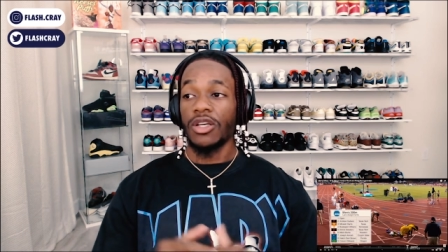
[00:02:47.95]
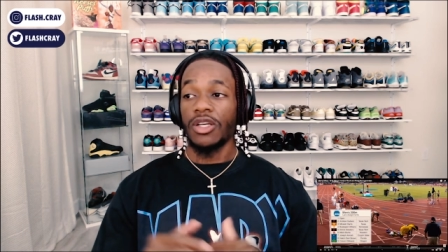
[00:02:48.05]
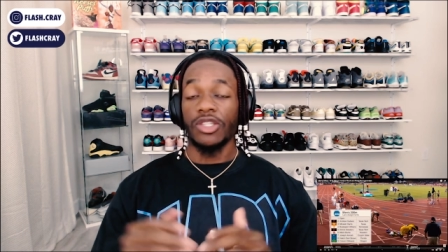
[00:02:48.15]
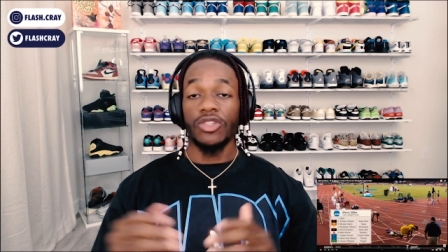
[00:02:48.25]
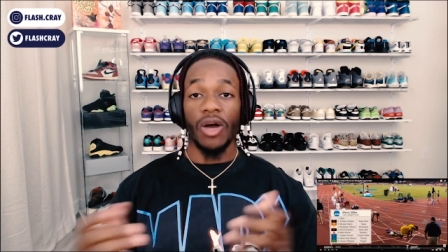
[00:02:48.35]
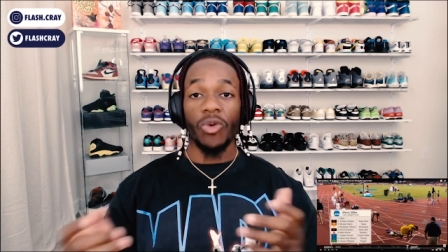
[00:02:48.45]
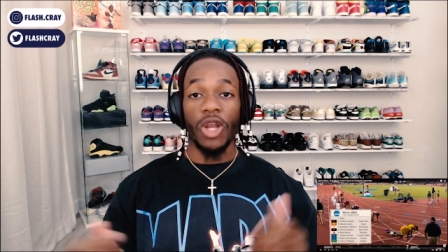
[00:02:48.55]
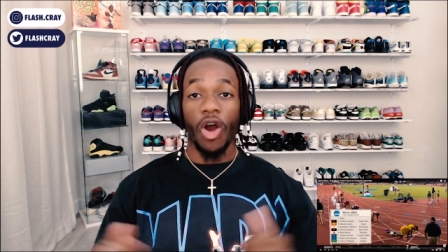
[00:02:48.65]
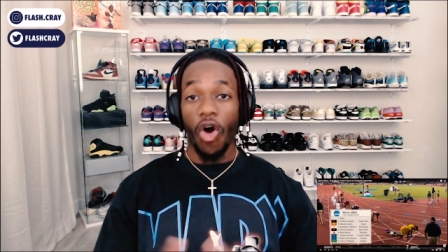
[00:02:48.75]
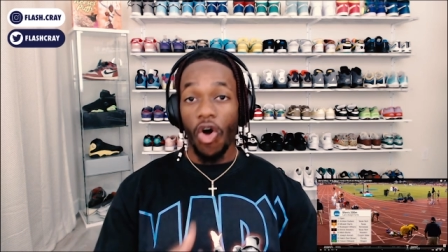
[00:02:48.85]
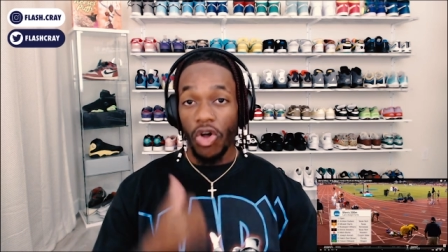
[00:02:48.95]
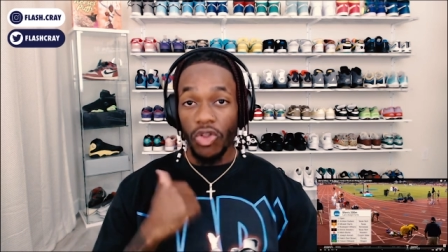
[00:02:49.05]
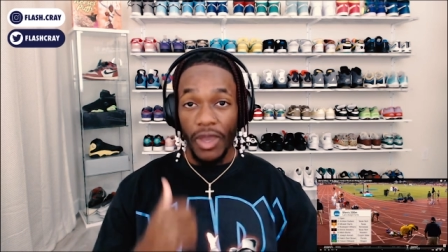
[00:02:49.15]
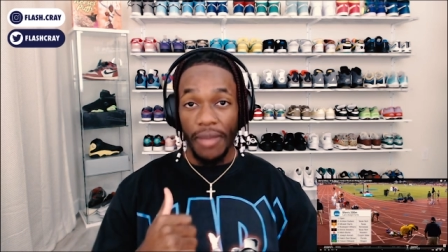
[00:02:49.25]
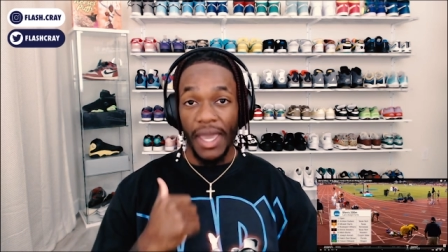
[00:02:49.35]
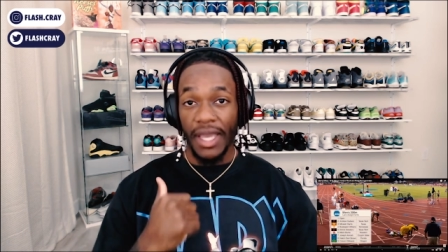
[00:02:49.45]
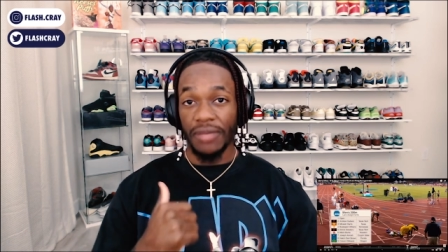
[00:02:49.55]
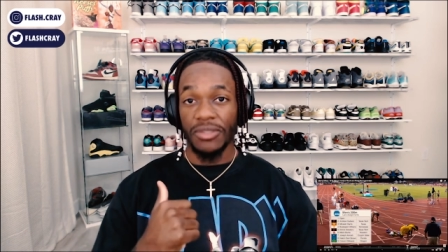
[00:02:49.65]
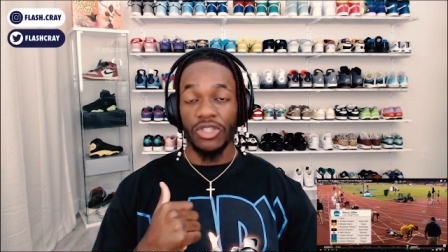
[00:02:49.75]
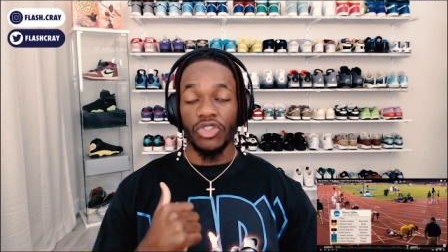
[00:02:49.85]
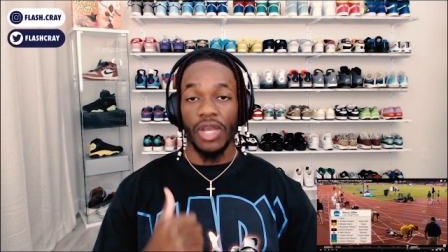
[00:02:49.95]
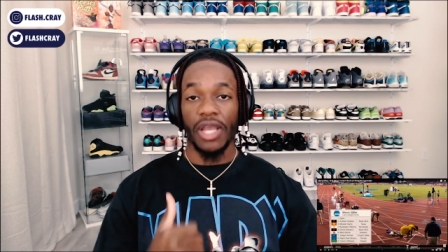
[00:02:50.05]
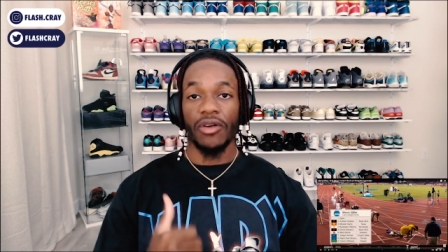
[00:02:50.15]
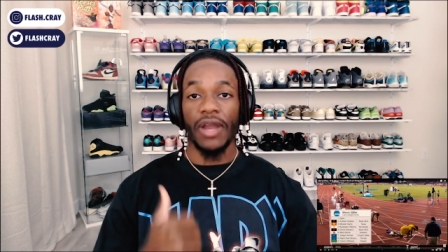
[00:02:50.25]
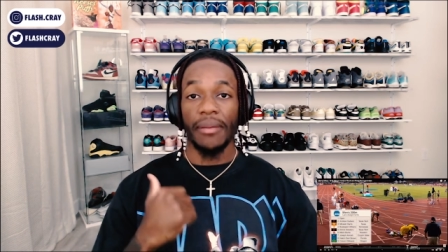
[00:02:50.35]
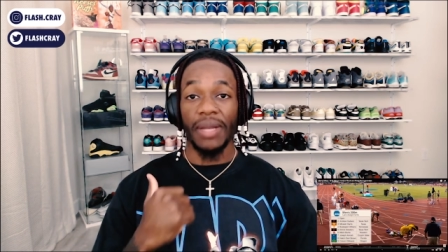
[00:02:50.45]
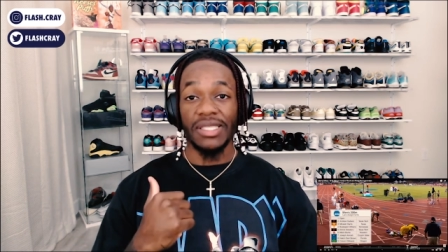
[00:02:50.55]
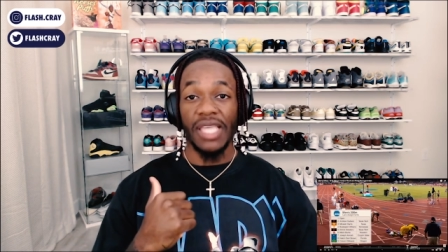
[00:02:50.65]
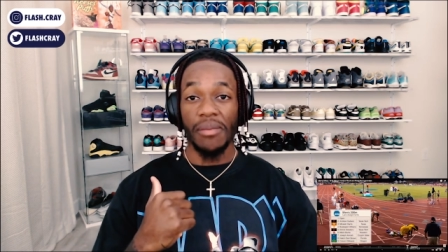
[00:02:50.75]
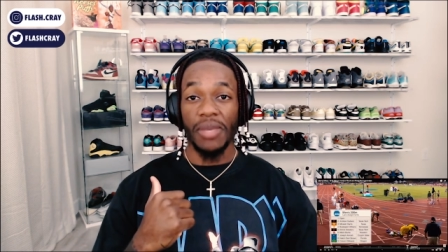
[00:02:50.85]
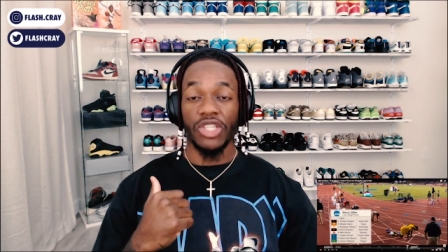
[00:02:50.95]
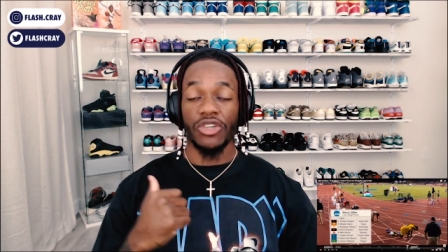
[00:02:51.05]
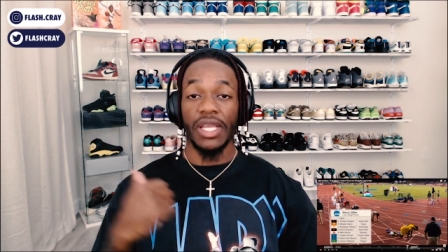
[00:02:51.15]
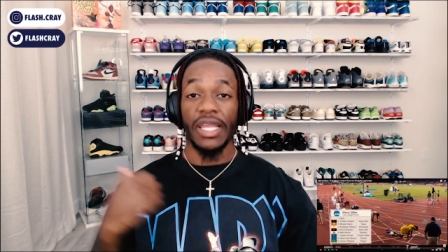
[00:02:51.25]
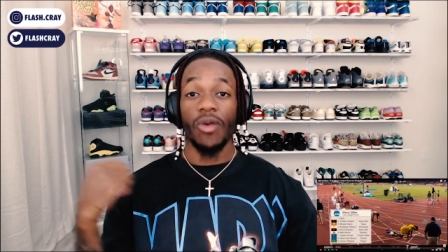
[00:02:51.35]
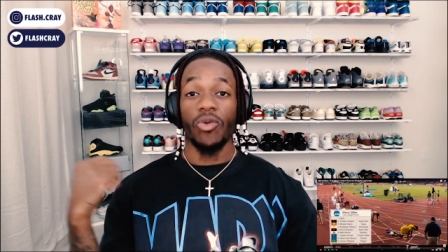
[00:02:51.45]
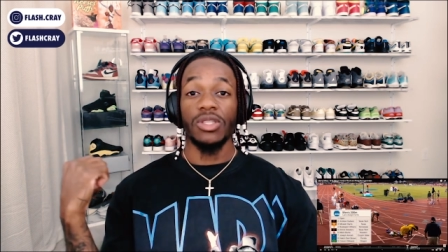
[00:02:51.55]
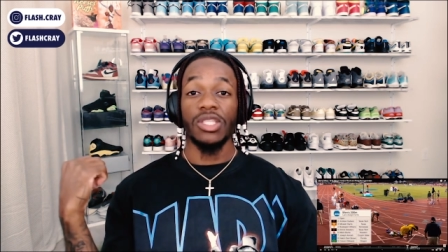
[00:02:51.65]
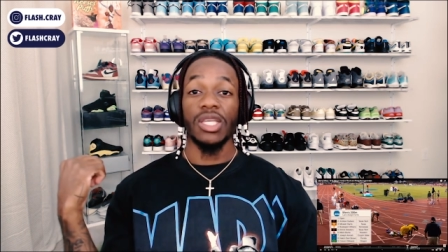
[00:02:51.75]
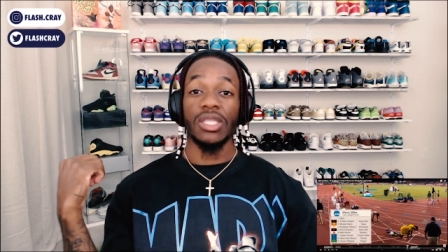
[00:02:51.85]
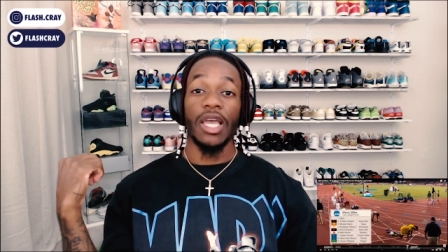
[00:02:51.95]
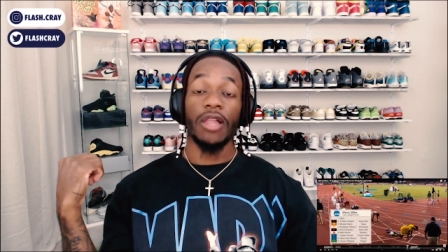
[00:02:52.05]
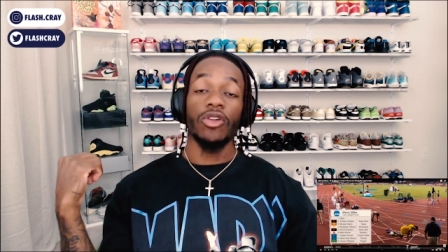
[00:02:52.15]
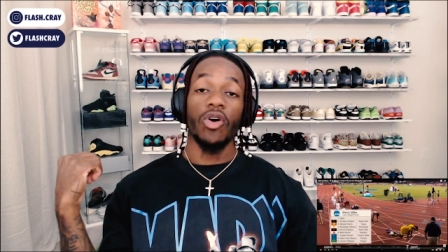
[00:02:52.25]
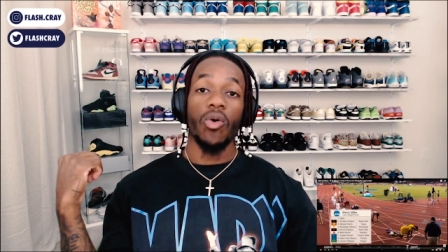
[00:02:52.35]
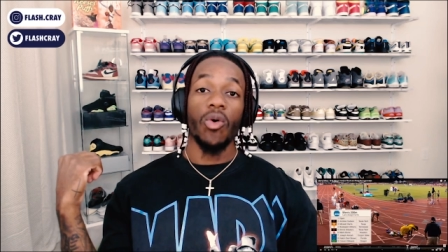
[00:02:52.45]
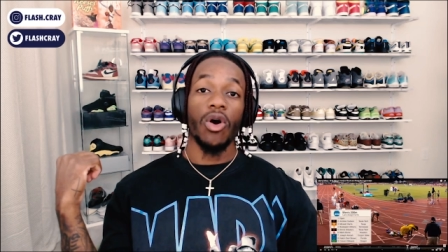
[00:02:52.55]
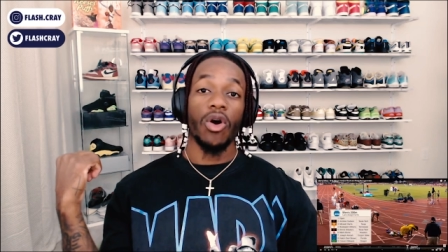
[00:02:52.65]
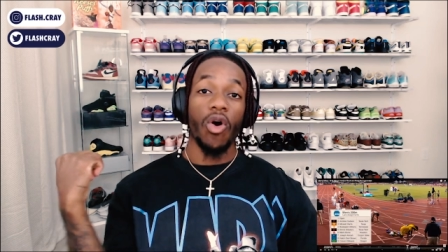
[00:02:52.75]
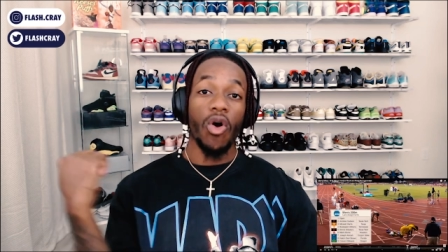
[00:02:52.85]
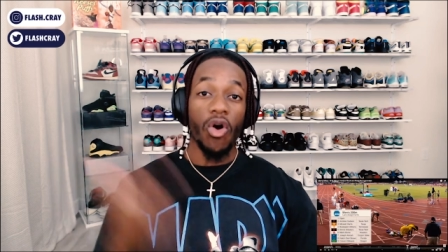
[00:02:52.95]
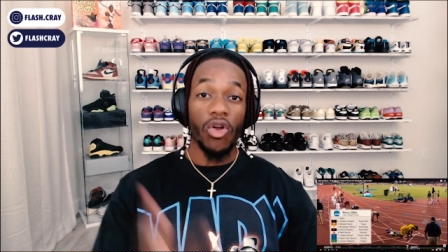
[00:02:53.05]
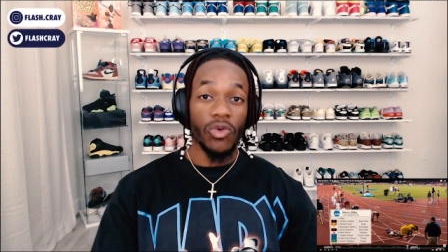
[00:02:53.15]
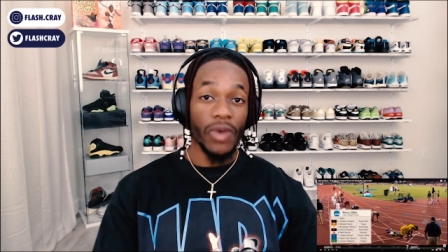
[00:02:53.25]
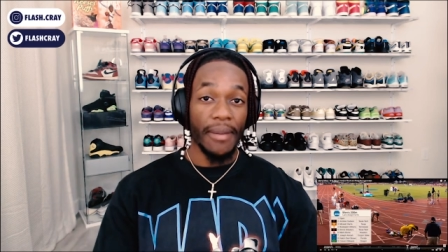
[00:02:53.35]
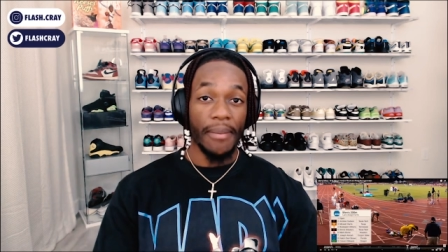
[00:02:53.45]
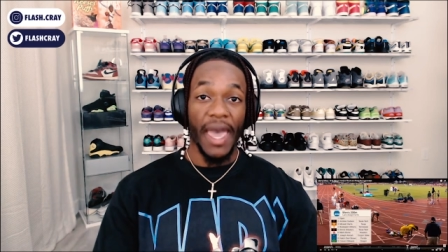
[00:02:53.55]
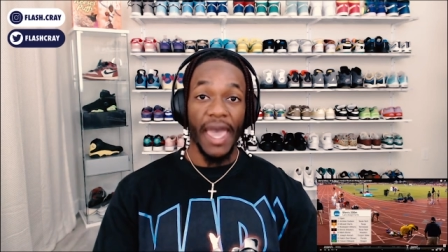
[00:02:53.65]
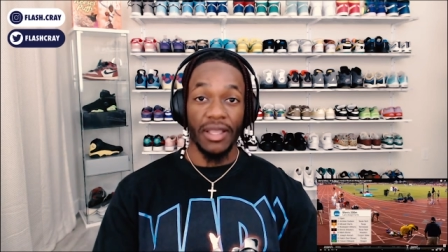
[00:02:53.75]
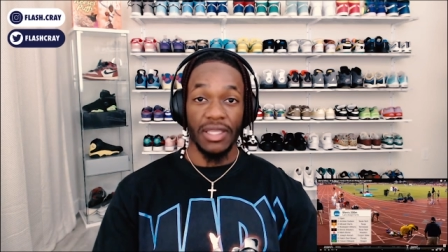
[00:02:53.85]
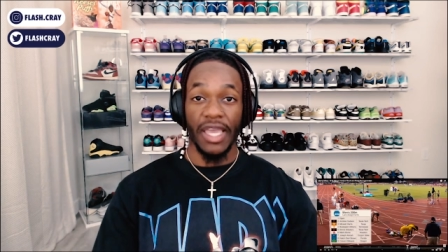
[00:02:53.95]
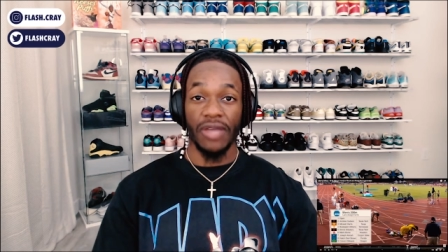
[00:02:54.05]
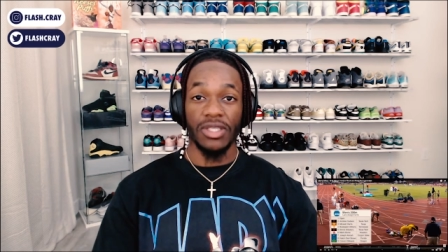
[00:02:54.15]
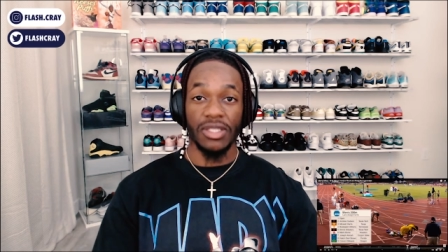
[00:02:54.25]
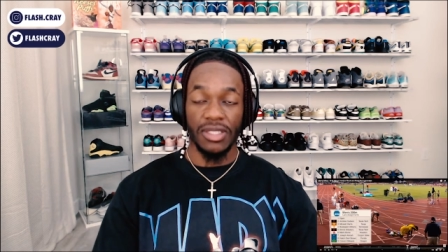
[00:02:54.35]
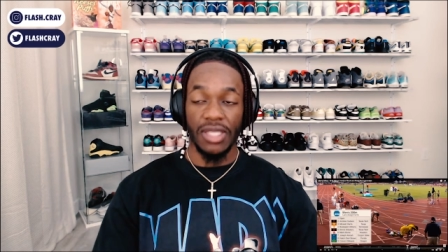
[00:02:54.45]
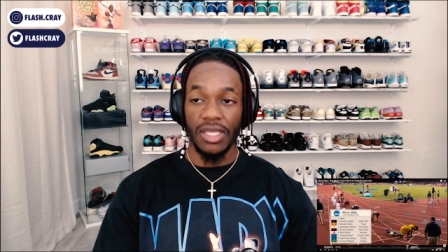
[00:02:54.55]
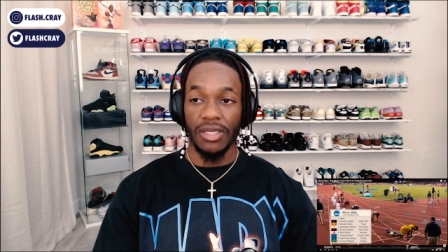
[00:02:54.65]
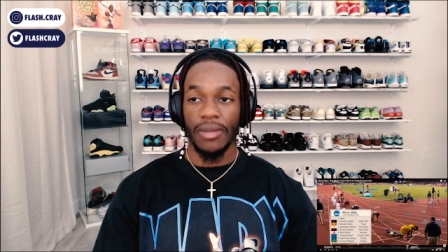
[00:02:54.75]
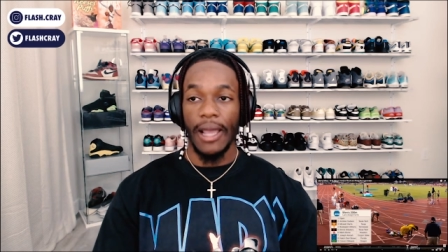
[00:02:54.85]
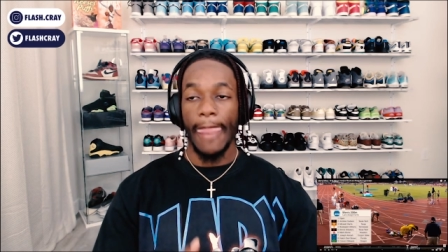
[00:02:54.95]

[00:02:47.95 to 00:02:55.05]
So I went all the way back up to the track, grabbed my tape measure, and then took that long walk all the way back down to the stadium.